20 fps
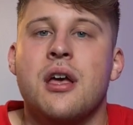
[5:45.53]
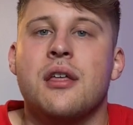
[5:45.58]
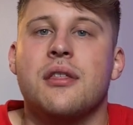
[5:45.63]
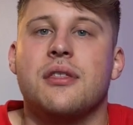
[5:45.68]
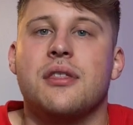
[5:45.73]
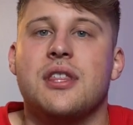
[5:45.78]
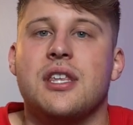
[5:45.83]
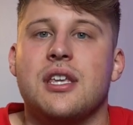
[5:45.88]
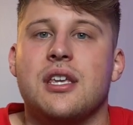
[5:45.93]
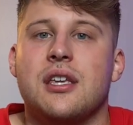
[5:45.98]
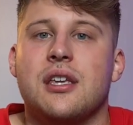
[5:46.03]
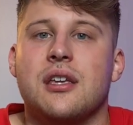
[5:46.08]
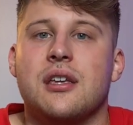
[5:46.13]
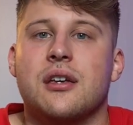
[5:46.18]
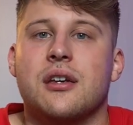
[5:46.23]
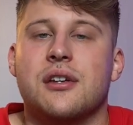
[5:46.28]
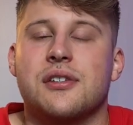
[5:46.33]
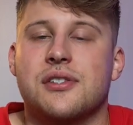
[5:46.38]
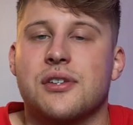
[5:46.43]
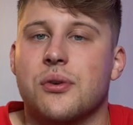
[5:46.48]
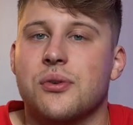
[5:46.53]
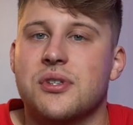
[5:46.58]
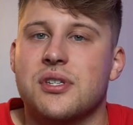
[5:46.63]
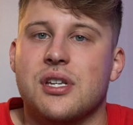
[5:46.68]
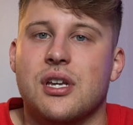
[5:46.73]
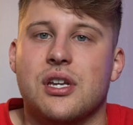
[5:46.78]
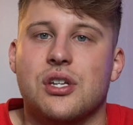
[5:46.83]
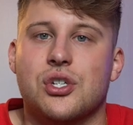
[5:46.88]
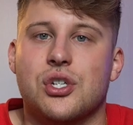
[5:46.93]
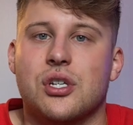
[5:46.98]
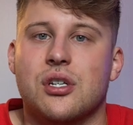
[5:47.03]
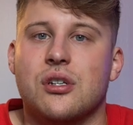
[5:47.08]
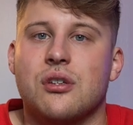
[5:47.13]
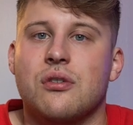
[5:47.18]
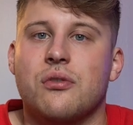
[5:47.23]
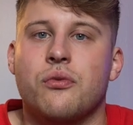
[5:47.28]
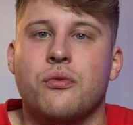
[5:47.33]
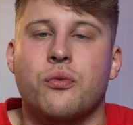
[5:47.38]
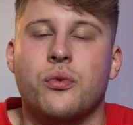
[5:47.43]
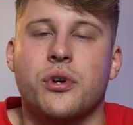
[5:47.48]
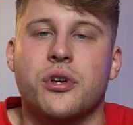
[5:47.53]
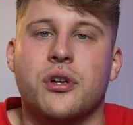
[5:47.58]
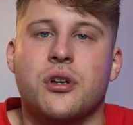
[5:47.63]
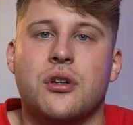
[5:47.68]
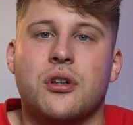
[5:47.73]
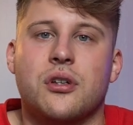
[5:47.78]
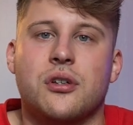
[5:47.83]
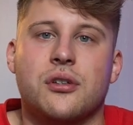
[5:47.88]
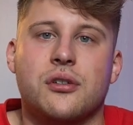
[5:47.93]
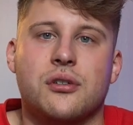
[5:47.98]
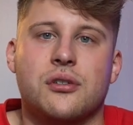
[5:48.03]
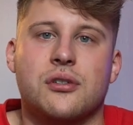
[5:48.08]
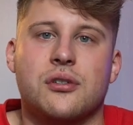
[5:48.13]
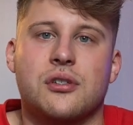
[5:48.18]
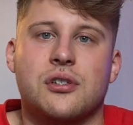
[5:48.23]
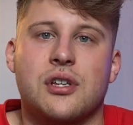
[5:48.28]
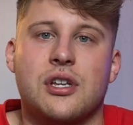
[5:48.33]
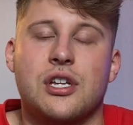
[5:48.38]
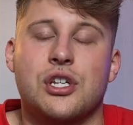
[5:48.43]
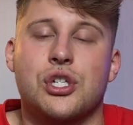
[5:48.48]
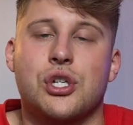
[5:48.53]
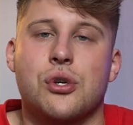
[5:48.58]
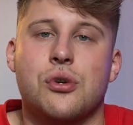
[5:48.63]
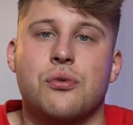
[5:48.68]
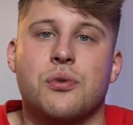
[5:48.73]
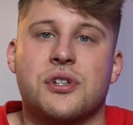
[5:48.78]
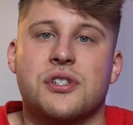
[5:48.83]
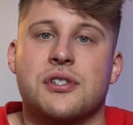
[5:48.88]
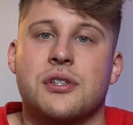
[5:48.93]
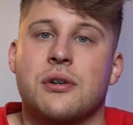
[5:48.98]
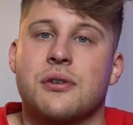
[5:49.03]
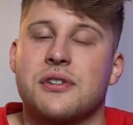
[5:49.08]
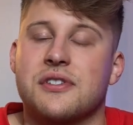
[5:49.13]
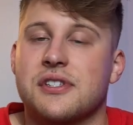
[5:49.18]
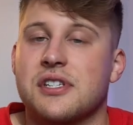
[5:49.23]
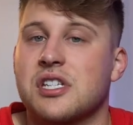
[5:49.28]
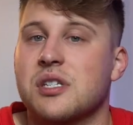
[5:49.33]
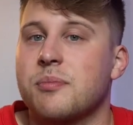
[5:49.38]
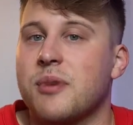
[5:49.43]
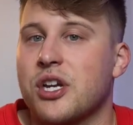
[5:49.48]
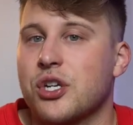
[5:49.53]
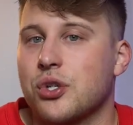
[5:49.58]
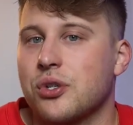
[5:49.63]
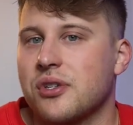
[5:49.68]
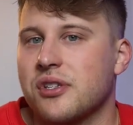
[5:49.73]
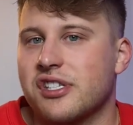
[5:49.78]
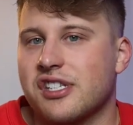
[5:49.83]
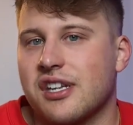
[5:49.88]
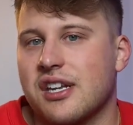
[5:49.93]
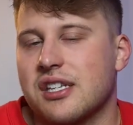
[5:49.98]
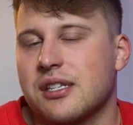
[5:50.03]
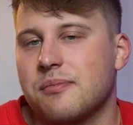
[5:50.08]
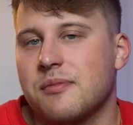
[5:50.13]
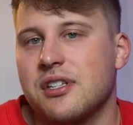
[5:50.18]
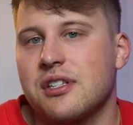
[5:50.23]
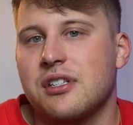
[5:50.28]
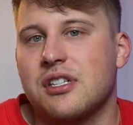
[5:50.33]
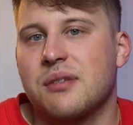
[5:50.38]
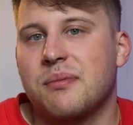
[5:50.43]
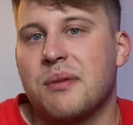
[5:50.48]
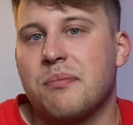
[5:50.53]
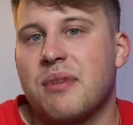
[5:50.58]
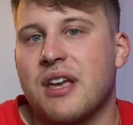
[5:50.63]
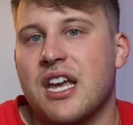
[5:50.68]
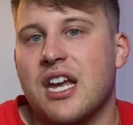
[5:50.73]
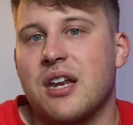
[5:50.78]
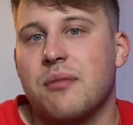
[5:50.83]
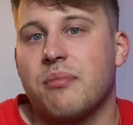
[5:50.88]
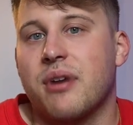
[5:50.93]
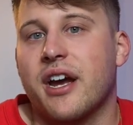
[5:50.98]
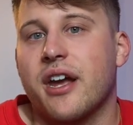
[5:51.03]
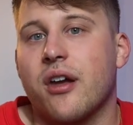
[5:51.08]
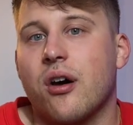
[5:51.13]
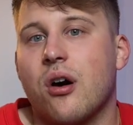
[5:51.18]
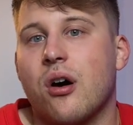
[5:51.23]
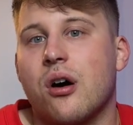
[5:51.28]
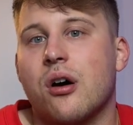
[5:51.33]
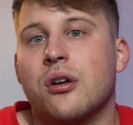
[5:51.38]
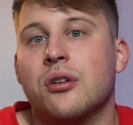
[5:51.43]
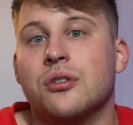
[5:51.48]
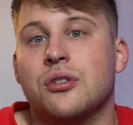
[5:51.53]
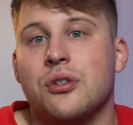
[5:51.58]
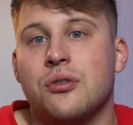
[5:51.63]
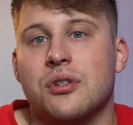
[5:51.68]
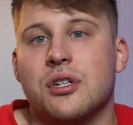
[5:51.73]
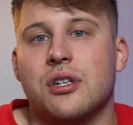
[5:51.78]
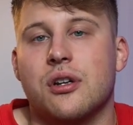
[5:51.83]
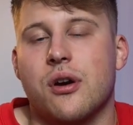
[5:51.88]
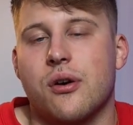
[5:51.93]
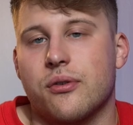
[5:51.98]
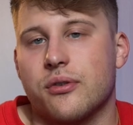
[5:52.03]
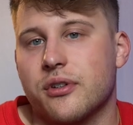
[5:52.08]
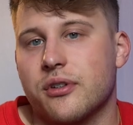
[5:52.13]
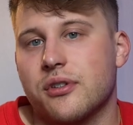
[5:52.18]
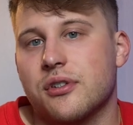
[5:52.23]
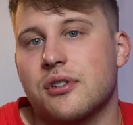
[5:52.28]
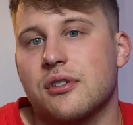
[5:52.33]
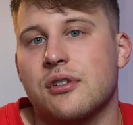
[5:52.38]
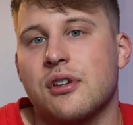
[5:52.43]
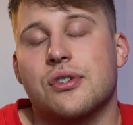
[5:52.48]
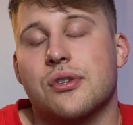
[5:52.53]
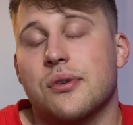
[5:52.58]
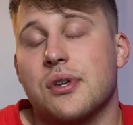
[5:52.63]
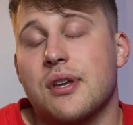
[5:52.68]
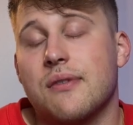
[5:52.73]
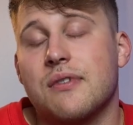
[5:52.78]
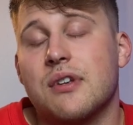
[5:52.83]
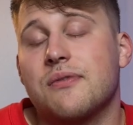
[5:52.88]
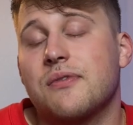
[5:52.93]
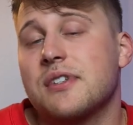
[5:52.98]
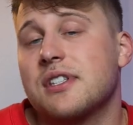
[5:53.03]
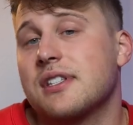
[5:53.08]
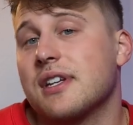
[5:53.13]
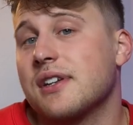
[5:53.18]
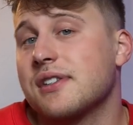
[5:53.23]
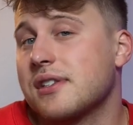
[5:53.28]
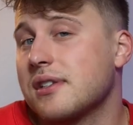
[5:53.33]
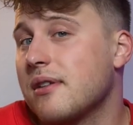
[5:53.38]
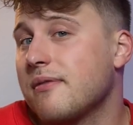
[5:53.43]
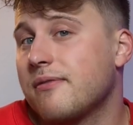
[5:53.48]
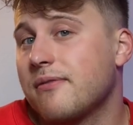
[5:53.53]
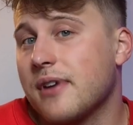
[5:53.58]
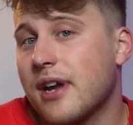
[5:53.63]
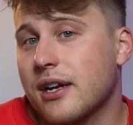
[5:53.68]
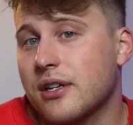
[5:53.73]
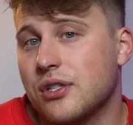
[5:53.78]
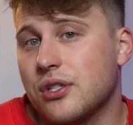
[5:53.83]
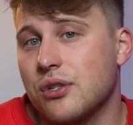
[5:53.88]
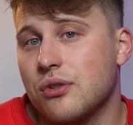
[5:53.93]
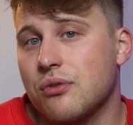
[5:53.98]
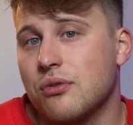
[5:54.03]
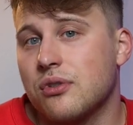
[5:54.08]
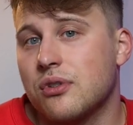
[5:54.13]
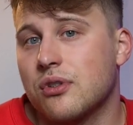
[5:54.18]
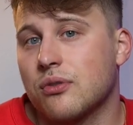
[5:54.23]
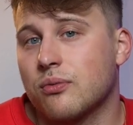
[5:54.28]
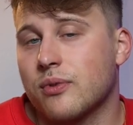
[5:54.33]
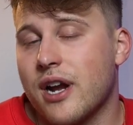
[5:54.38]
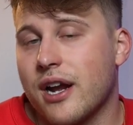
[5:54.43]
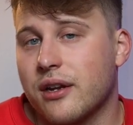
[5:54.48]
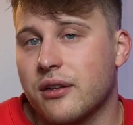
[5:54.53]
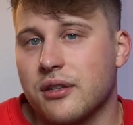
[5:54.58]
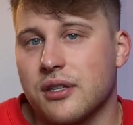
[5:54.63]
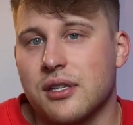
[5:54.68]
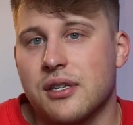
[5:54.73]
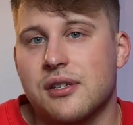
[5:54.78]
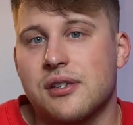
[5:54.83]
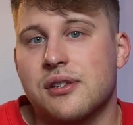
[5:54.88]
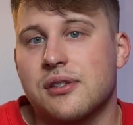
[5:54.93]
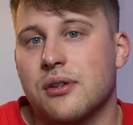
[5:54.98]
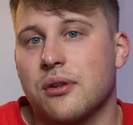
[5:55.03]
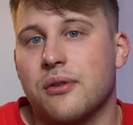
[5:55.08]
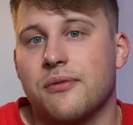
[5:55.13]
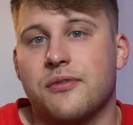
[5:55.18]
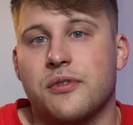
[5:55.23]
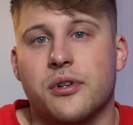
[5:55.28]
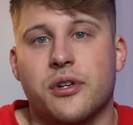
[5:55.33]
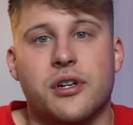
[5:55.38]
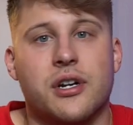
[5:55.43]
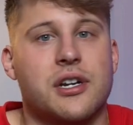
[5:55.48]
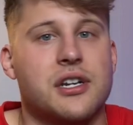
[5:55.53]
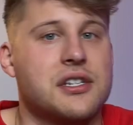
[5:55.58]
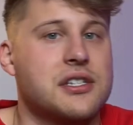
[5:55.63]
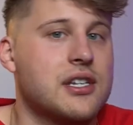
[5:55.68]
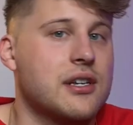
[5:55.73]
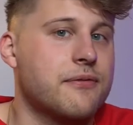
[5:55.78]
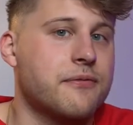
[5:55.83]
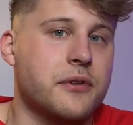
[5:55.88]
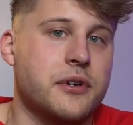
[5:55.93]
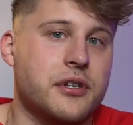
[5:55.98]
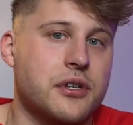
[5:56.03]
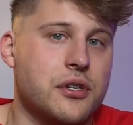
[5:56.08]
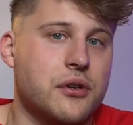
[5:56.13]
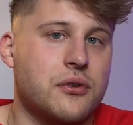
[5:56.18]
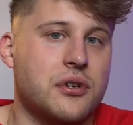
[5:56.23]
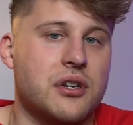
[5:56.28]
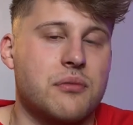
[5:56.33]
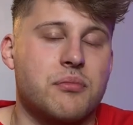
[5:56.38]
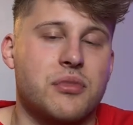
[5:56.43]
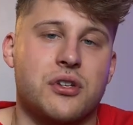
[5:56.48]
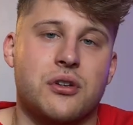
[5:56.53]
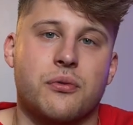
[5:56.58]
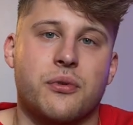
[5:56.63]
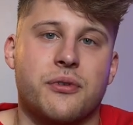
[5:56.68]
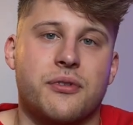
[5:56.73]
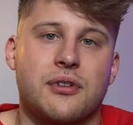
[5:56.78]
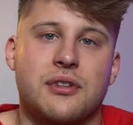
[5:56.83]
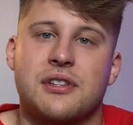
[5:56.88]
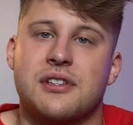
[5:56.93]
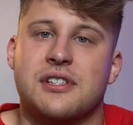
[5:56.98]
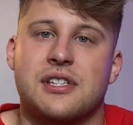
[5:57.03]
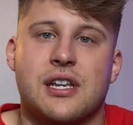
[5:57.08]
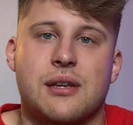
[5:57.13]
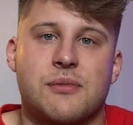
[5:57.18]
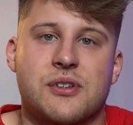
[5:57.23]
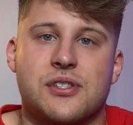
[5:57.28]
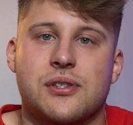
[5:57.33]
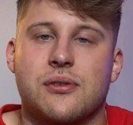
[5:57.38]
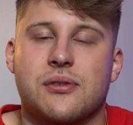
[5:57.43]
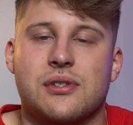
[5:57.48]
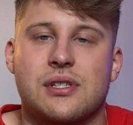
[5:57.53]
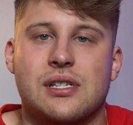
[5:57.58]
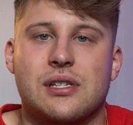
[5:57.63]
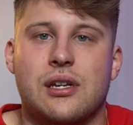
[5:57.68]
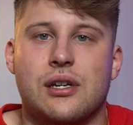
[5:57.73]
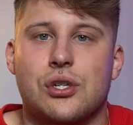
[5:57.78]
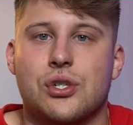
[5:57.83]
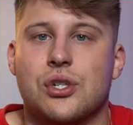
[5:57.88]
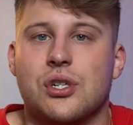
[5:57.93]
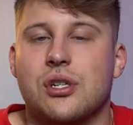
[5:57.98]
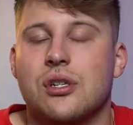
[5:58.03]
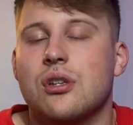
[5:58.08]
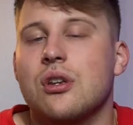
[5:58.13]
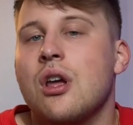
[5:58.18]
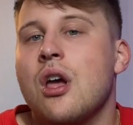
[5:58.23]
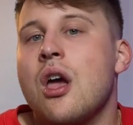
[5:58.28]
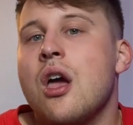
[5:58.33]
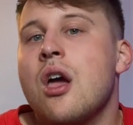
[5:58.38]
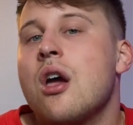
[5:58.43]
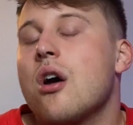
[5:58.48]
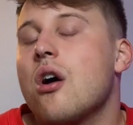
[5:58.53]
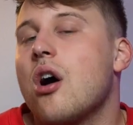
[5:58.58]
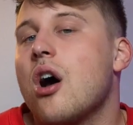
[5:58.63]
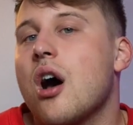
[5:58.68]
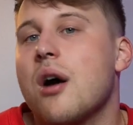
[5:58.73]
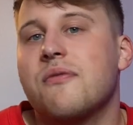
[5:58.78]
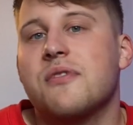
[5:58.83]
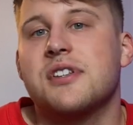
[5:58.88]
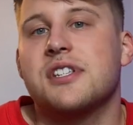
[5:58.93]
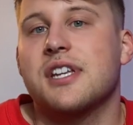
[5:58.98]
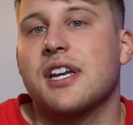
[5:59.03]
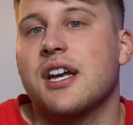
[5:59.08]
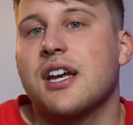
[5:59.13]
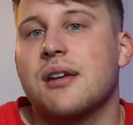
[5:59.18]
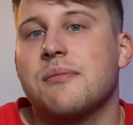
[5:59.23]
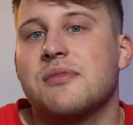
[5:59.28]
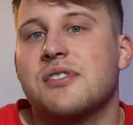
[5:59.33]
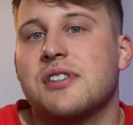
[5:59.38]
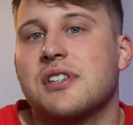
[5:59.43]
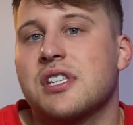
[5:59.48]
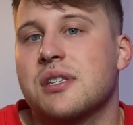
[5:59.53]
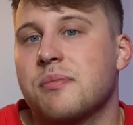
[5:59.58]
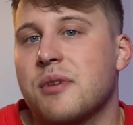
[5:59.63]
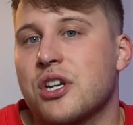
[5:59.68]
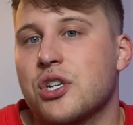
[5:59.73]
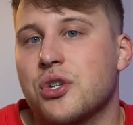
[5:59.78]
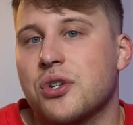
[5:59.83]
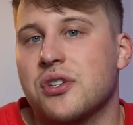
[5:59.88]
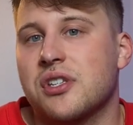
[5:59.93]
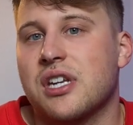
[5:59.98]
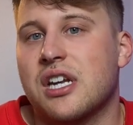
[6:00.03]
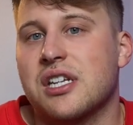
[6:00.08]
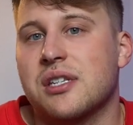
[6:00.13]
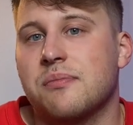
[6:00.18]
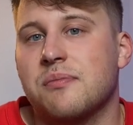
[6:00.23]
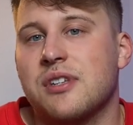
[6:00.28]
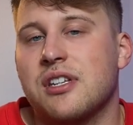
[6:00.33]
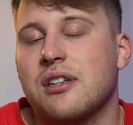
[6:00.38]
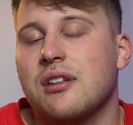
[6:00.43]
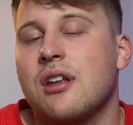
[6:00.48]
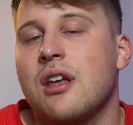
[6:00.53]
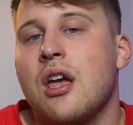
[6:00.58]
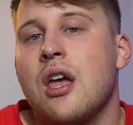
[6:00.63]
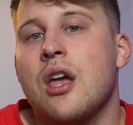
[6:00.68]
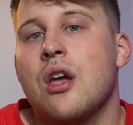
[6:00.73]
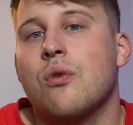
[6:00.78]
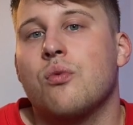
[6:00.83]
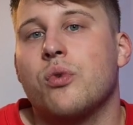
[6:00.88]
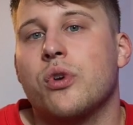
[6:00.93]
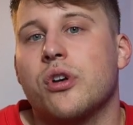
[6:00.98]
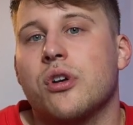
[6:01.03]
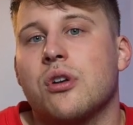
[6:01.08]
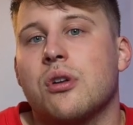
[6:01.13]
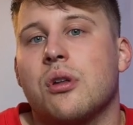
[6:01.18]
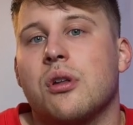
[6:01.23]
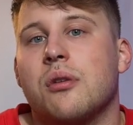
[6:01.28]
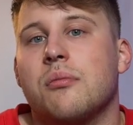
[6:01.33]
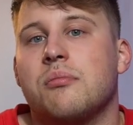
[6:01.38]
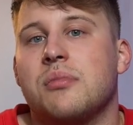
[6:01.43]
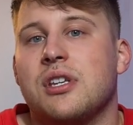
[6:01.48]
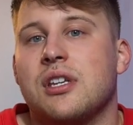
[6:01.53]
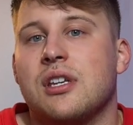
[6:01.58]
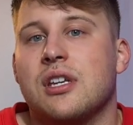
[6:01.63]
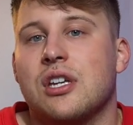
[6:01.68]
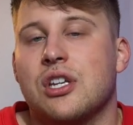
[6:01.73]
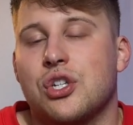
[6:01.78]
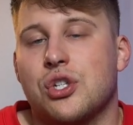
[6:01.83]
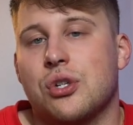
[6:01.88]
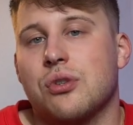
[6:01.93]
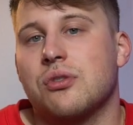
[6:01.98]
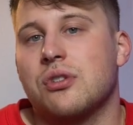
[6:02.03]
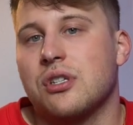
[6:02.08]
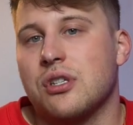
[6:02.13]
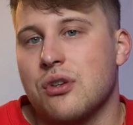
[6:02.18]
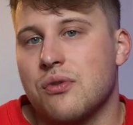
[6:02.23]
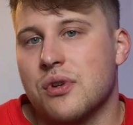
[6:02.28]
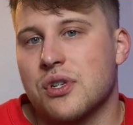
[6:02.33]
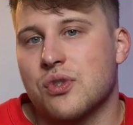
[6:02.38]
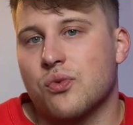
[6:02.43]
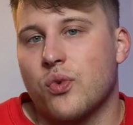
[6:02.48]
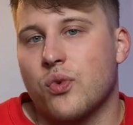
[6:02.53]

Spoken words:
the association will issue what's known as a special assessment to be paid by all unit owners. So even if it doesn't affect you directly, so if you're on a different unit but you're within the same association, oftentimes the special assessment will be issued to you as